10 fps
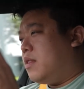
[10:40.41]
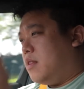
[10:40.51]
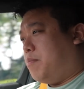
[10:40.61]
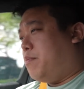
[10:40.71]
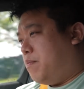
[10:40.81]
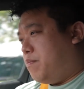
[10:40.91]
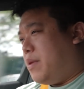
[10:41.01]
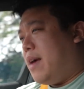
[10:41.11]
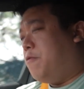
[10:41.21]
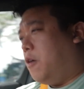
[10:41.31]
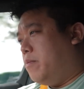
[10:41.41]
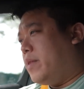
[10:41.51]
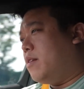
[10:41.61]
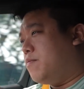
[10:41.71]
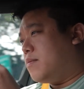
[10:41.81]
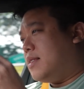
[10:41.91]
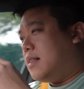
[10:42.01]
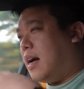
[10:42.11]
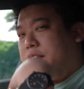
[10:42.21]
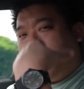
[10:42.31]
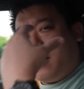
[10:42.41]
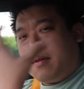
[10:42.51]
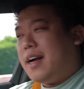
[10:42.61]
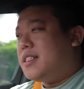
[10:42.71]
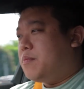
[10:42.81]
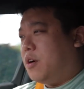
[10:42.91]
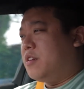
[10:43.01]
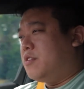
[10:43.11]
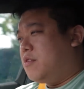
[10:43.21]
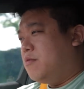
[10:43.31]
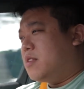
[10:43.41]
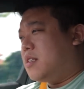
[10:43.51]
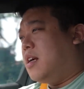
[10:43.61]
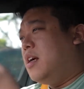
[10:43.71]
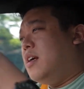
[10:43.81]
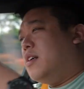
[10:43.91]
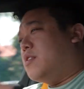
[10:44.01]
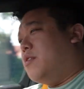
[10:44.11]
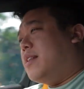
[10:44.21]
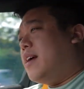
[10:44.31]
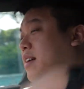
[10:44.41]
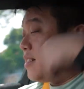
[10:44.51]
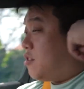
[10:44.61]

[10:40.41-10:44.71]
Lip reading: the platform that other ICE models uses. So there is